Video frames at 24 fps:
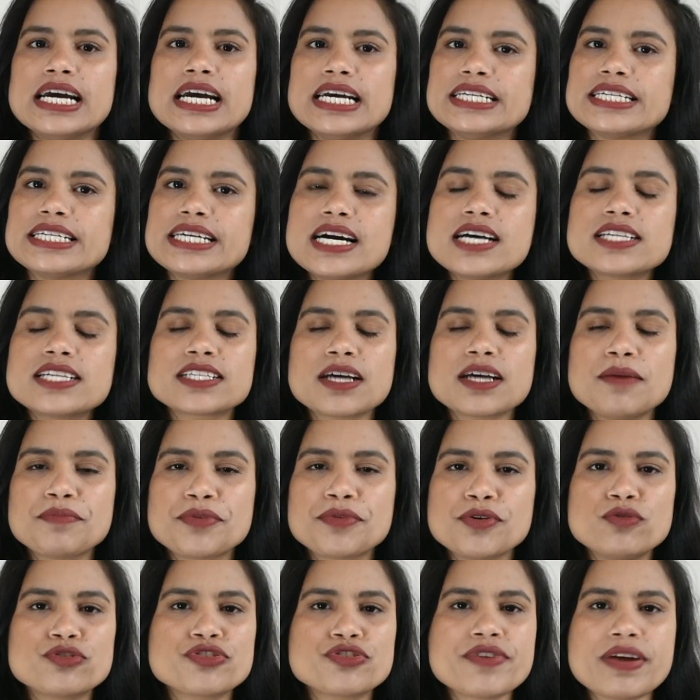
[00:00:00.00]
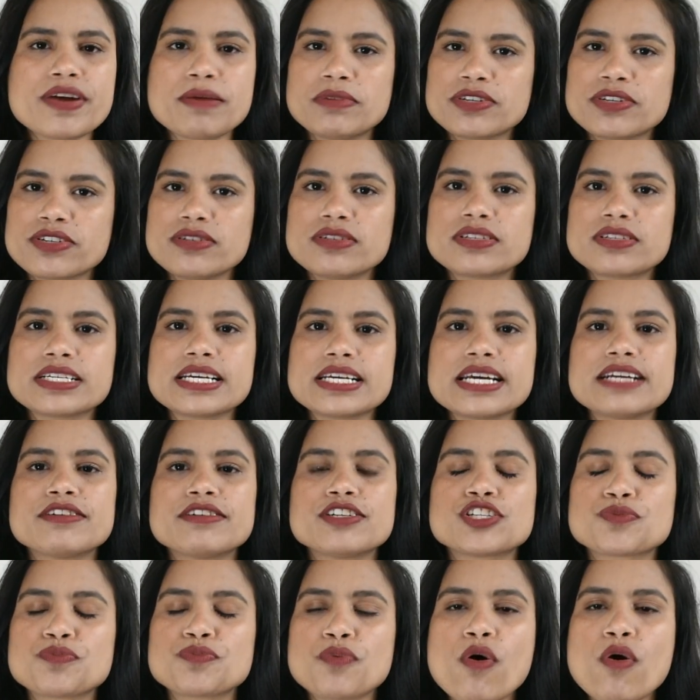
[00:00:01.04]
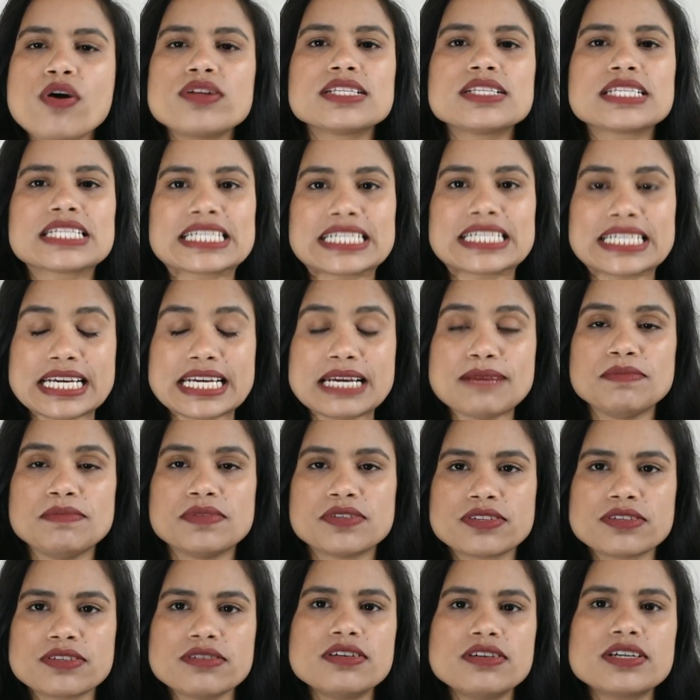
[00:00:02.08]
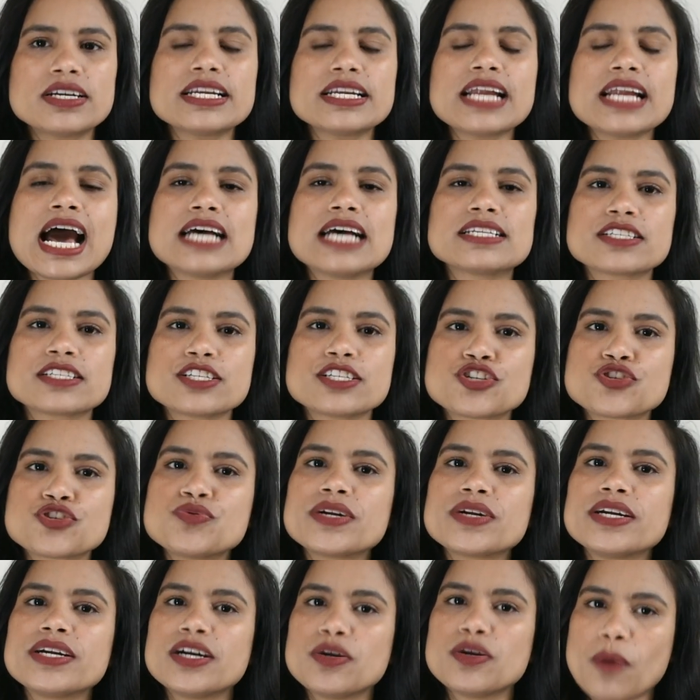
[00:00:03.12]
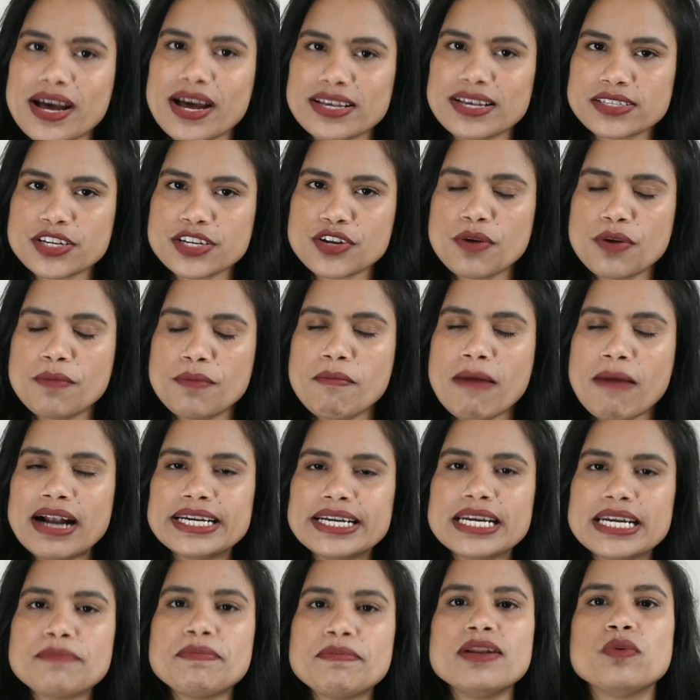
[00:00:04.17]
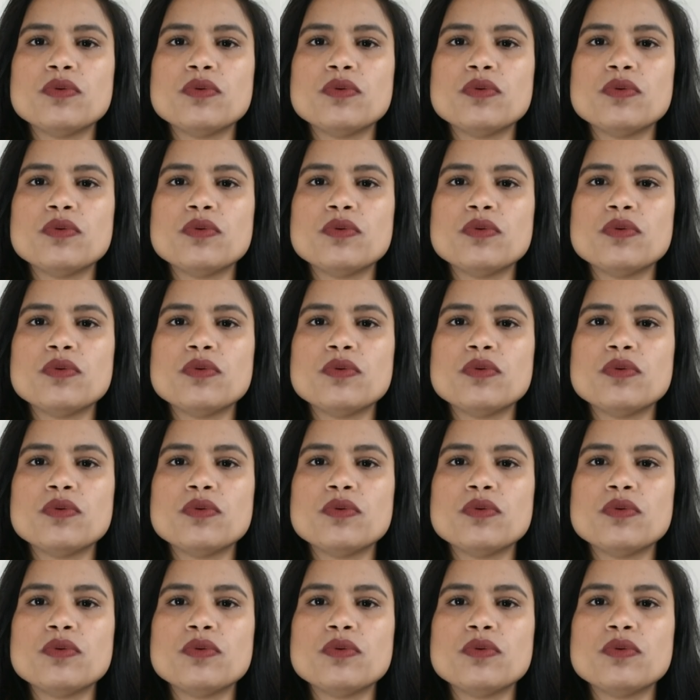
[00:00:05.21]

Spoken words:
India's Computer Emergency and Response Team CERT has issued an advisory on multiple